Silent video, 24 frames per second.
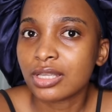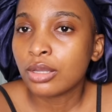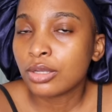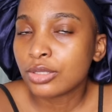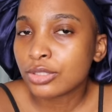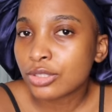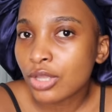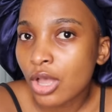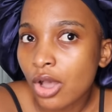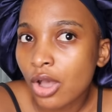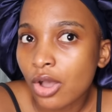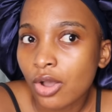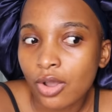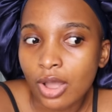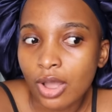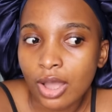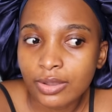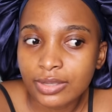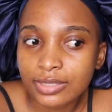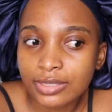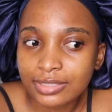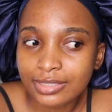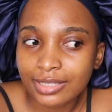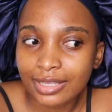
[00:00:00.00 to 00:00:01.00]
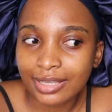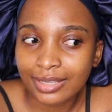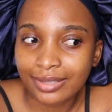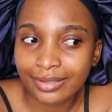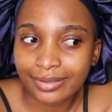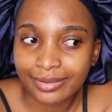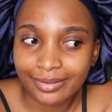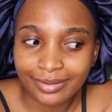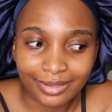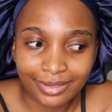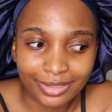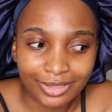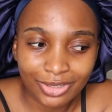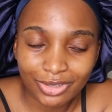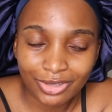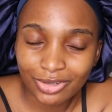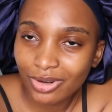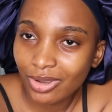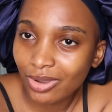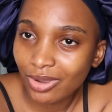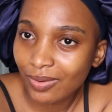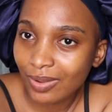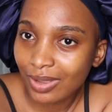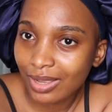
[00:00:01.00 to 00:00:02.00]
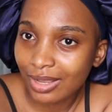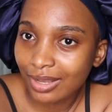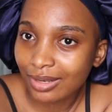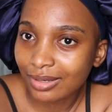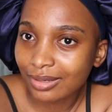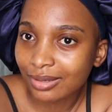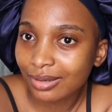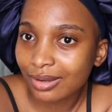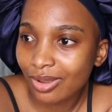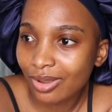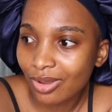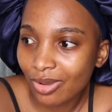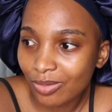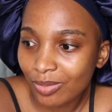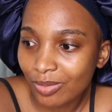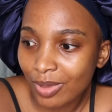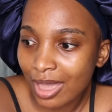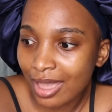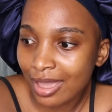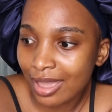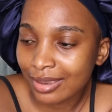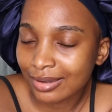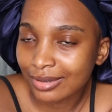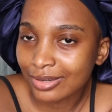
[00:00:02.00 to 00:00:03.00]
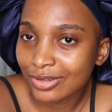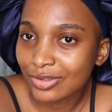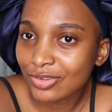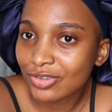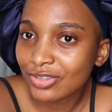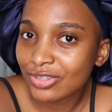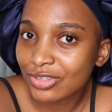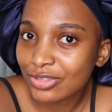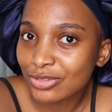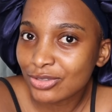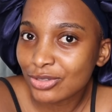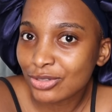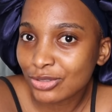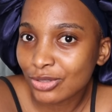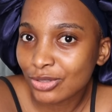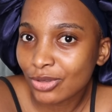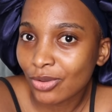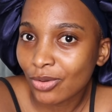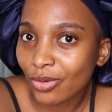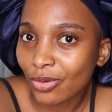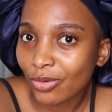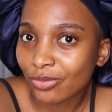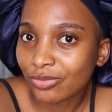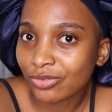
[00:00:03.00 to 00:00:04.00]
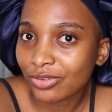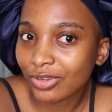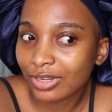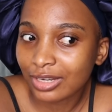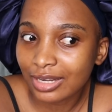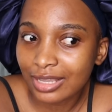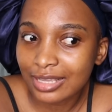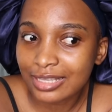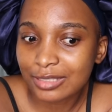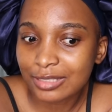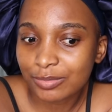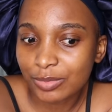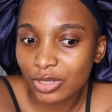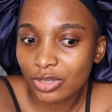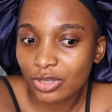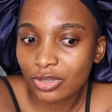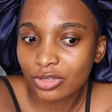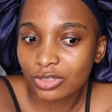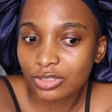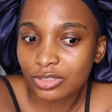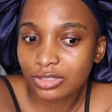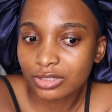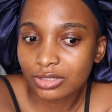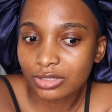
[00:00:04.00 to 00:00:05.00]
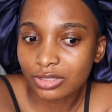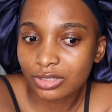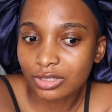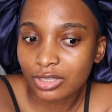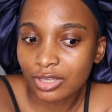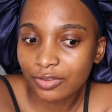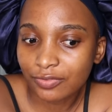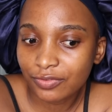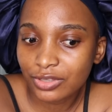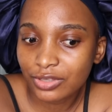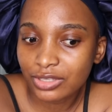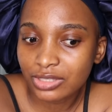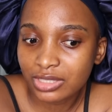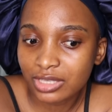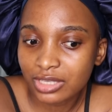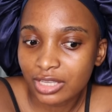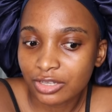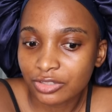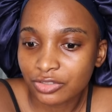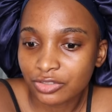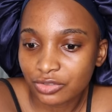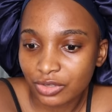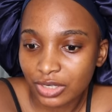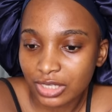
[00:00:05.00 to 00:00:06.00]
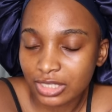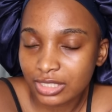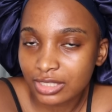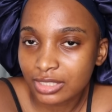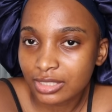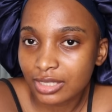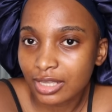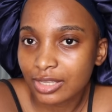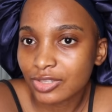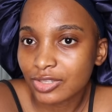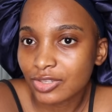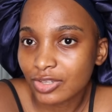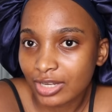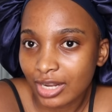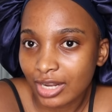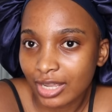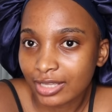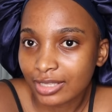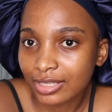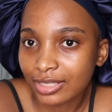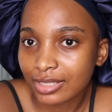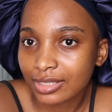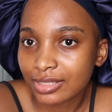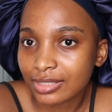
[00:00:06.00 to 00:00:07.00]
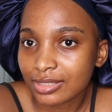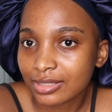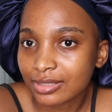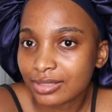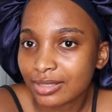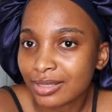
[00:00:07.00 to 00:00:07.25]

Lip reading: So I was like, you know what, no man, you need to show off your legs, because if you see a dress and you like it,